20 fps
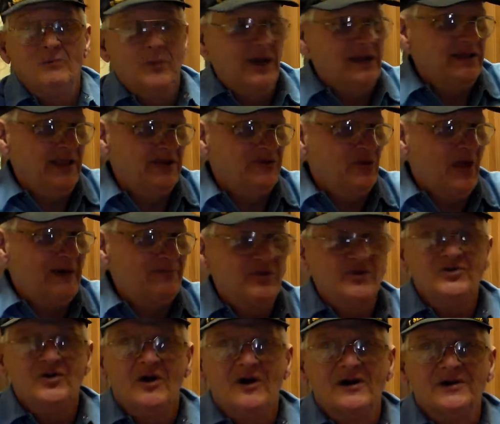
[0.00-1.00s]
but they dropped
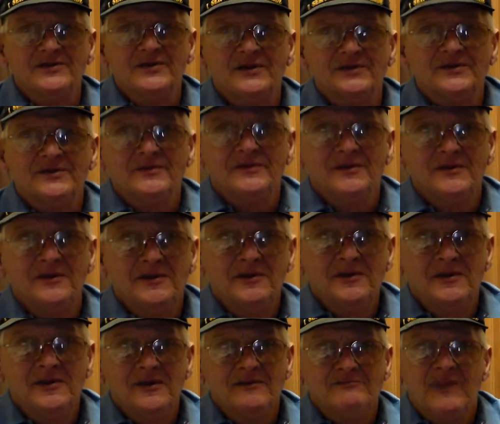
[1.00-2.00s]
the charges.
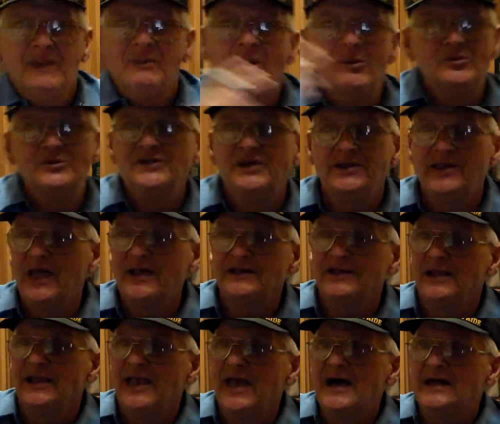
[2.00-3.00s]
Maybe it was a
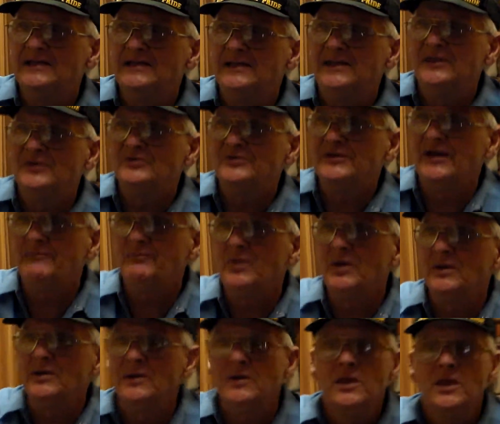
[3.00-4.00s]
technicality or
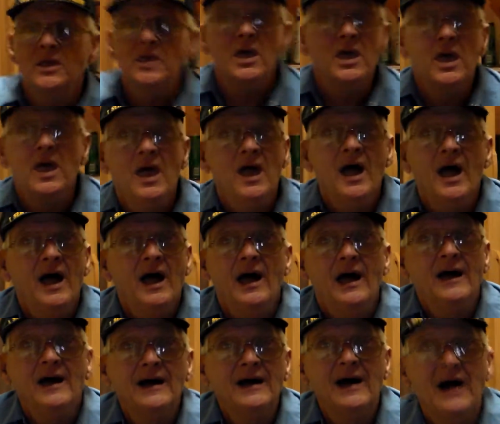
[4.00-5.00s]
something.
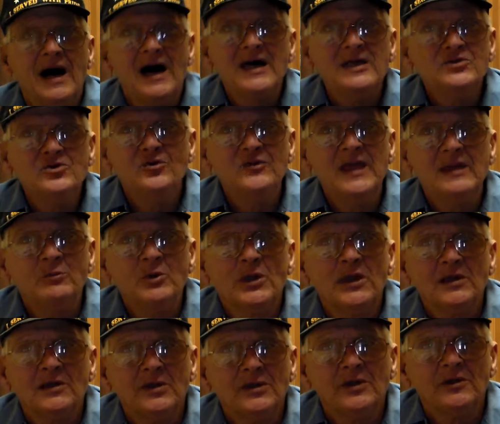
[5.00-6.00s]
You never
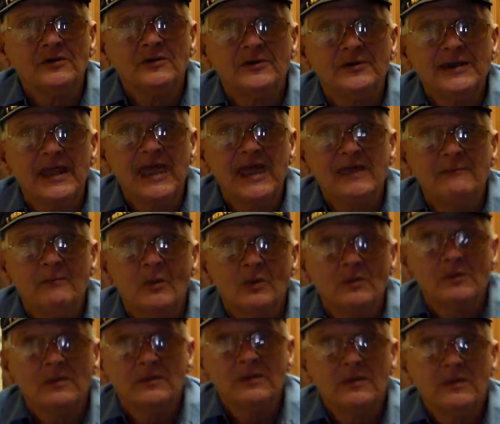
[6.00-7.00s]
can clear your name
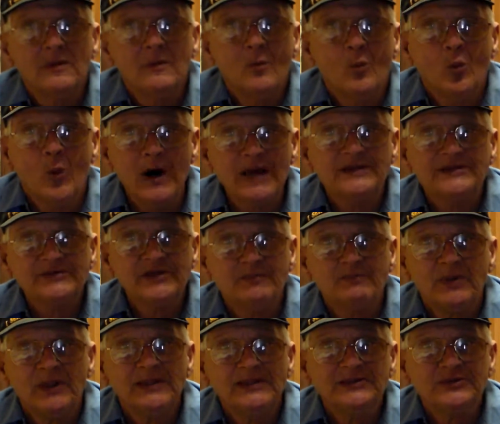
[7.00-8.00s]
once the
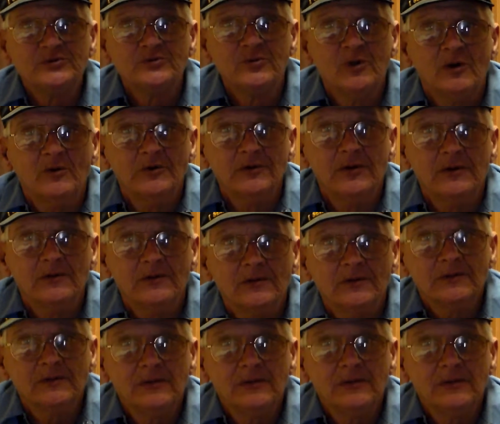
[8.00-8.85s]
police screw you,